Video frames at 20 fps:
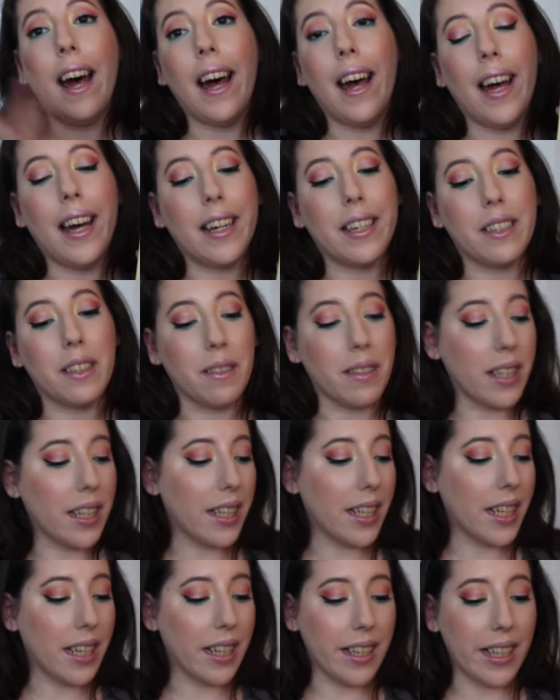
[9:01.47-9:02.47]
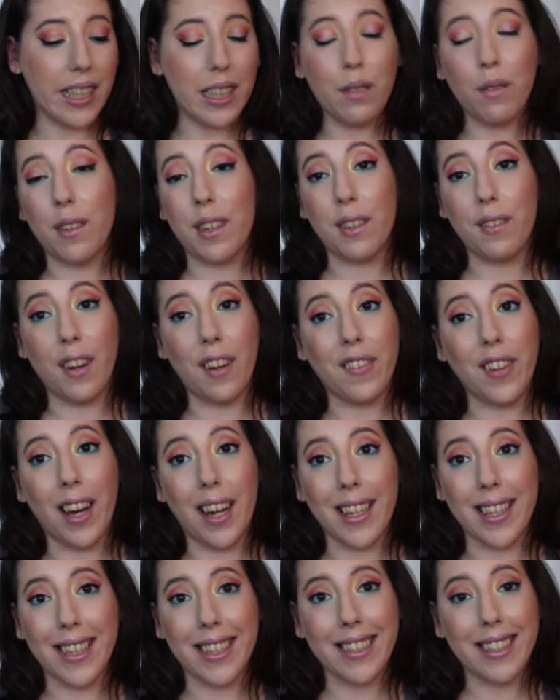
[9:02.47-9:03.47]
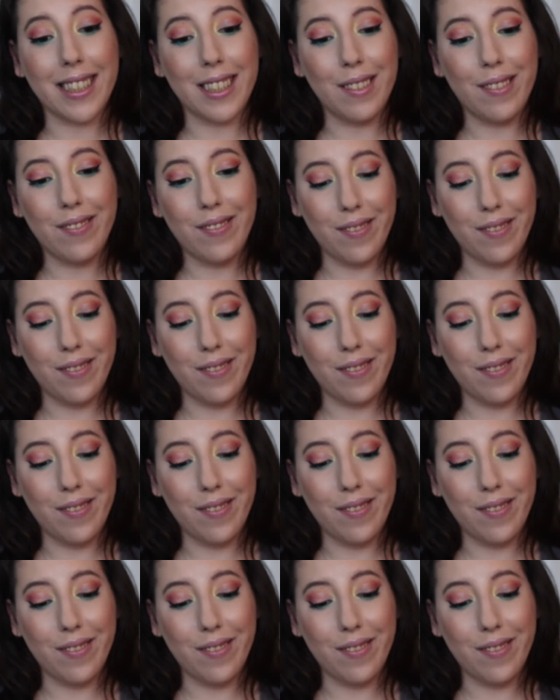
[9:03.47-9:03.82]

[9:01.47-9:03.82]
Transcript: I had to throw it in here. It's forty-five dollars.